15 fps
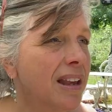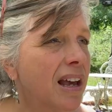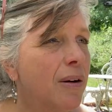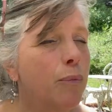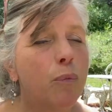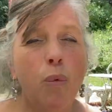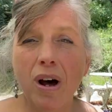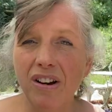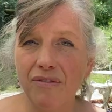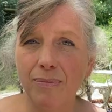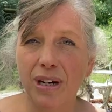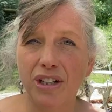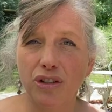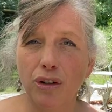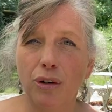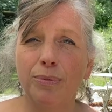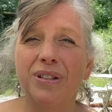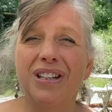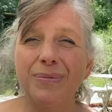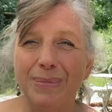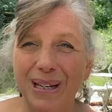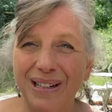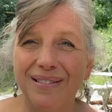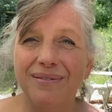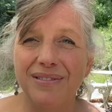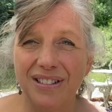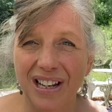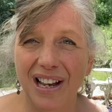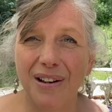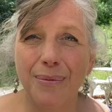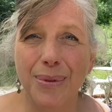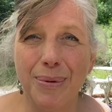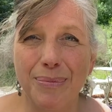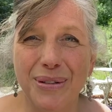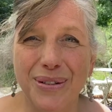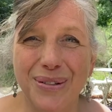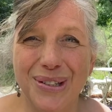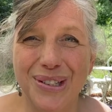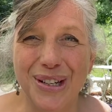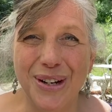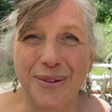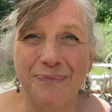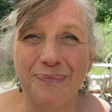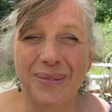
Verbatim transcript: one of my jobs has been to help them do so.